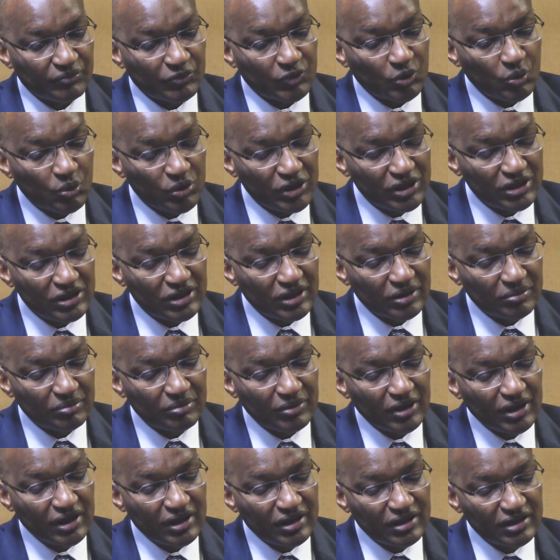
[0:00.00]
with them,
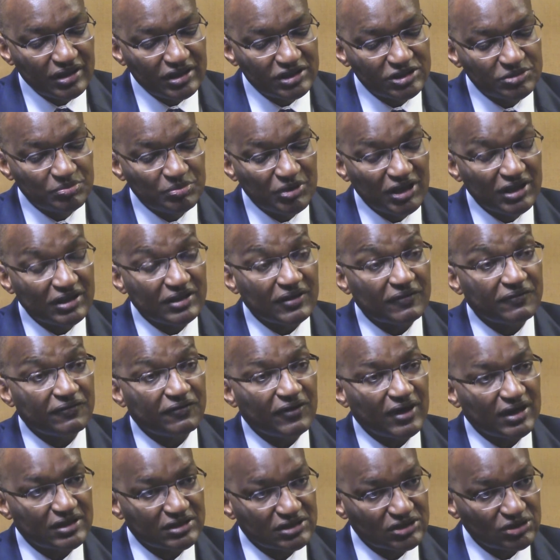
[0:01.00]
this being the
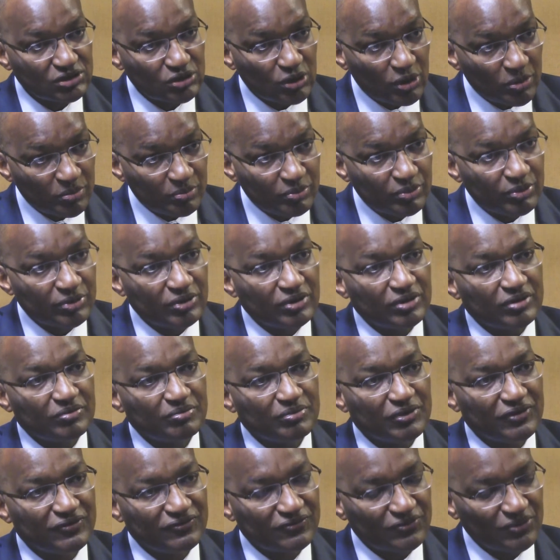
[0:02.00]
first stop
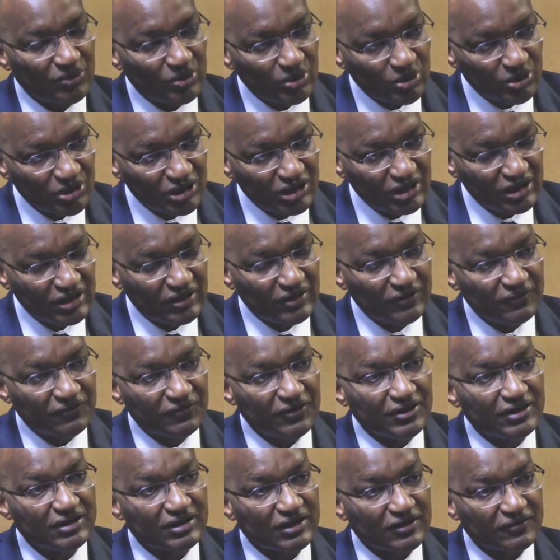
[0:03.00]
before the
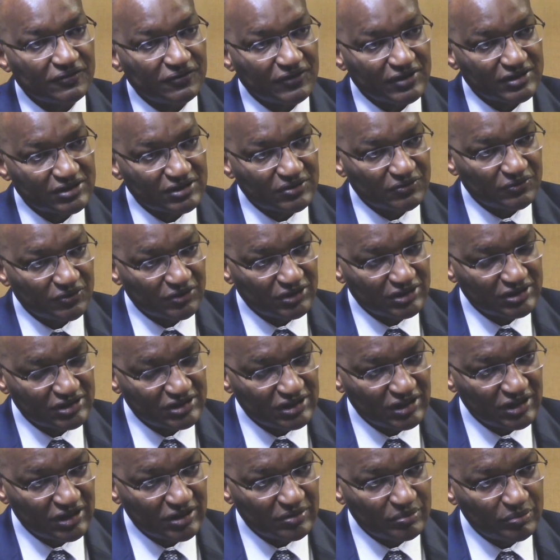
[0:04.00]
FinTech Festival in
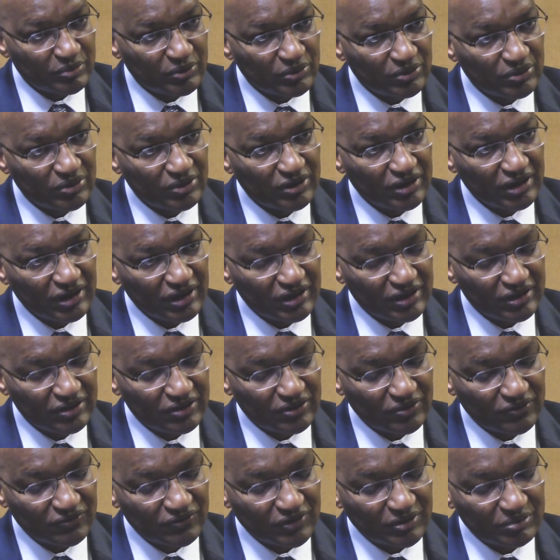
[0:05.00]
Singapore in
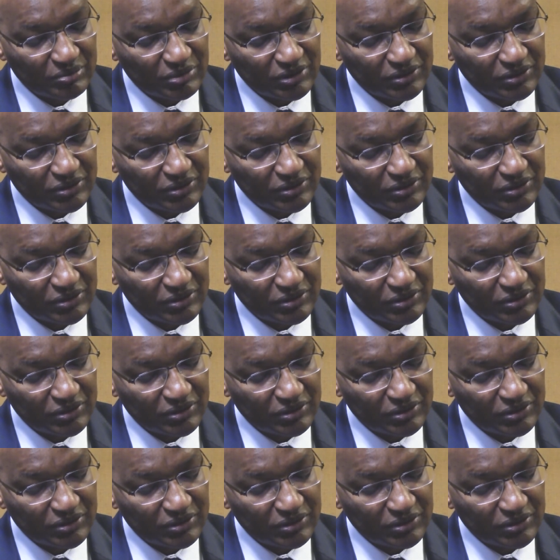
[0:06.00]
November.